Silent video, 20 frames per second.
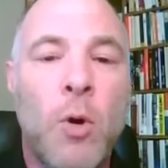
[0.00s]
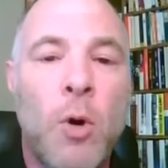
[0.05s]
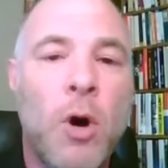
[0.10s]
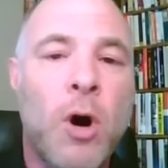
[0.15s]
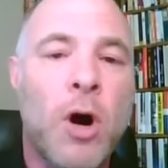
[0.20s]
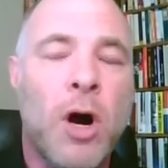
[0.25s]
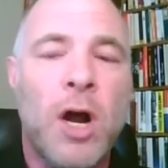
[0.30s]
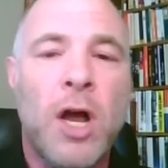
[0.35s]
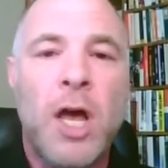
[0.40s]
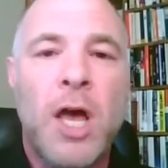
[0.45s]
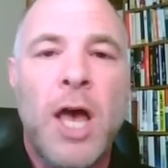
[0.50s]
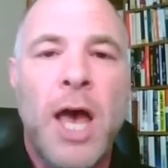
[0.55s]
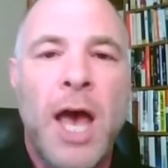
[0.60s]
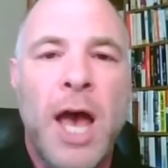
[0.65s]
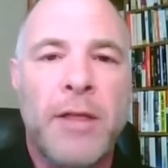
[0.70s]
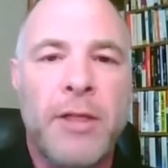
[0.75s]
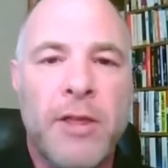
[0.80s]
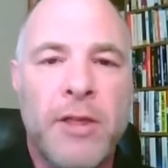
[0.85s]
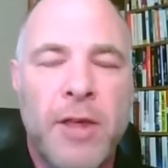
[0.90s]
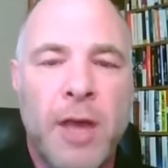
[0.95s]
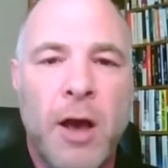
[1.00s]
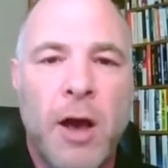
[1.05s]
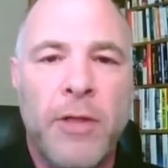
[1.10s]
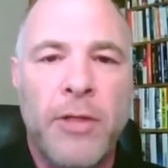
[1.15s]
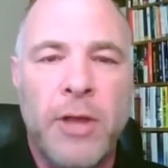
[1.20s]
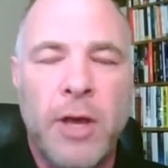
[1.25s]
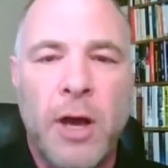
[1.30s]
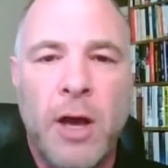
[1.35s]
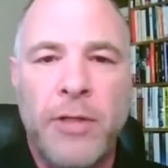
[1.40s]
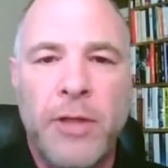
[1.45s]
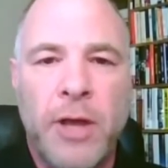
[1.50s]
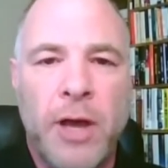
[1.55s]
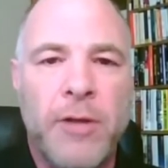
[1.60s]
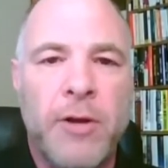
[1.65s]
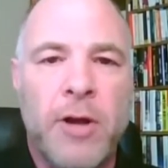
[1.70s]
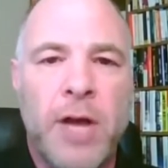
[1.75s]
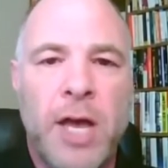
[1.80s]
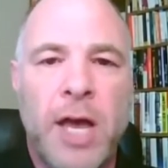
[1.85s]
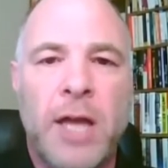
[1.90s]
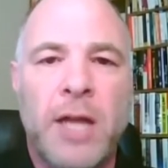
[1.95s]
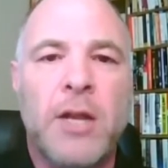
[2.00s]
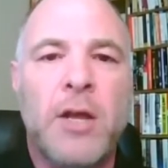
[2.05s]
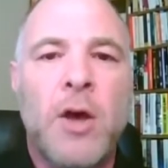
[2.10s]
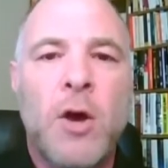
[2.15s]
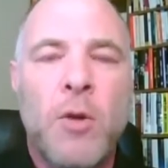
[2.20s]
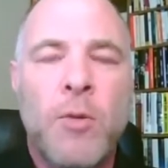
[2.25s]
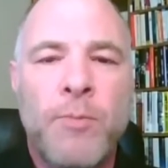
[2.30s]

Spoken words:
or on the other hand,